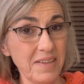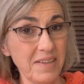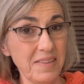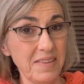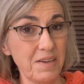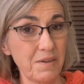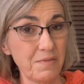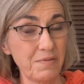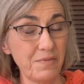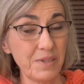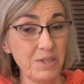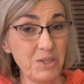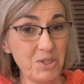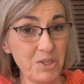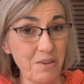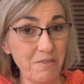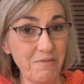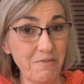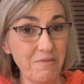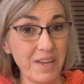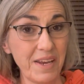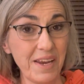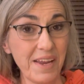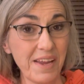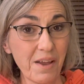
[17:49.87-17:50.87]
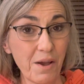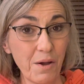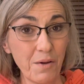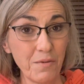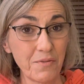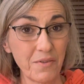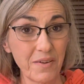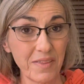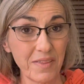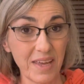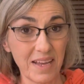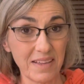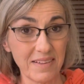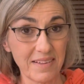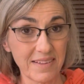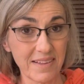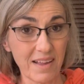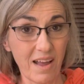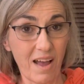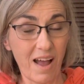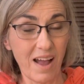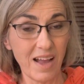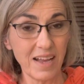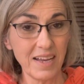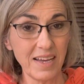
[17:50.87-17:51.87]
official video for that
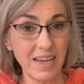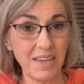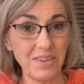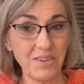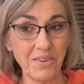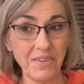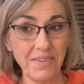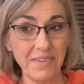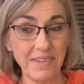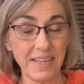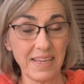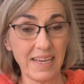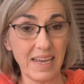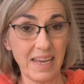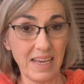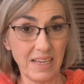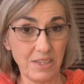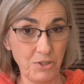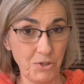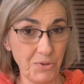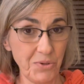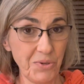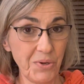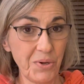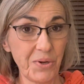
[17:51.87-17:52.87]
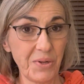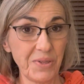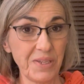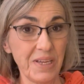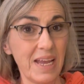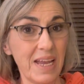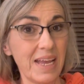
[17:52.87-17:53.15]
song, and you'll see Andrew Gold.